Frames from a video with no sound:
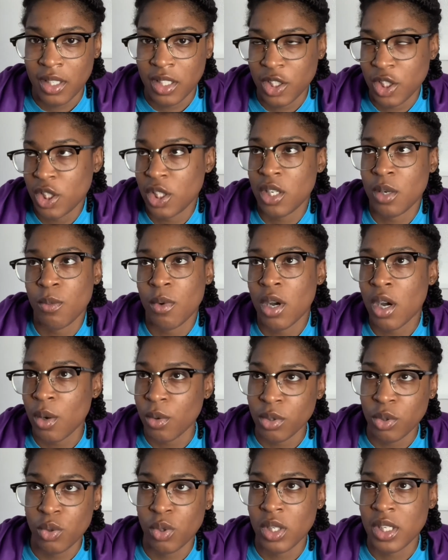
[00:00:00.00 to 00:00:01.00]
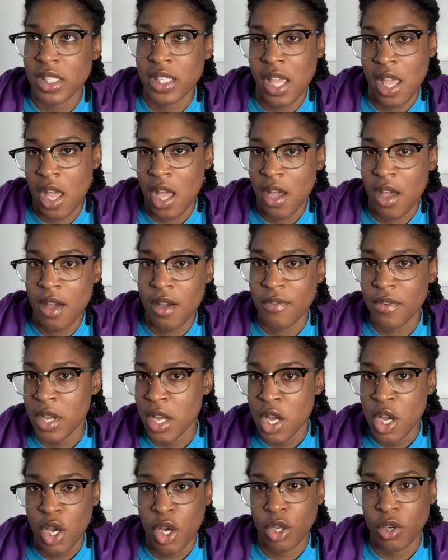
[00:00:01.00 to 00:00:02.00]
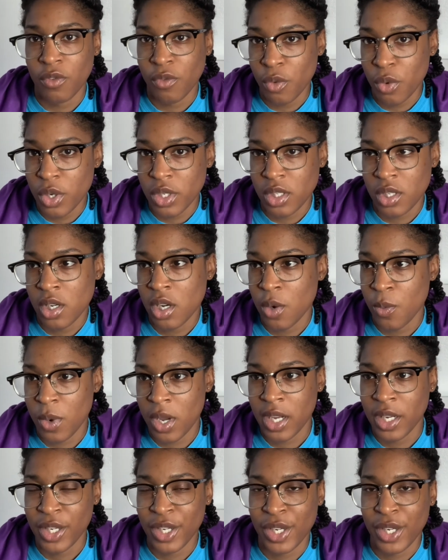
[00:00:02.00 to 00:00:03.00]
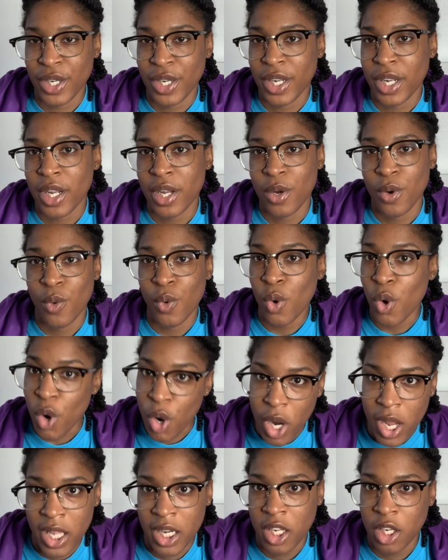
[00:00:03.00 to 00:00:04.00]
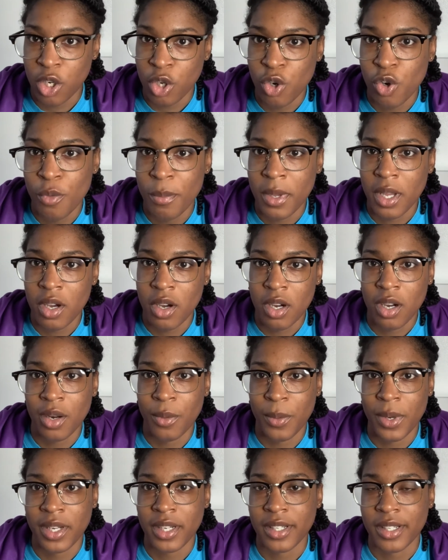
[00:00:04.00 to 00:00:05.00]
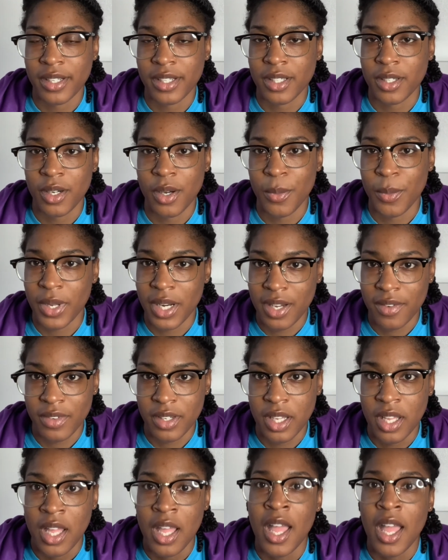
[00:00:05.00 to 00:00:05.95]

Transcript: She don't want her daughter to have a divorce on her record or an annulment on her record or whatever.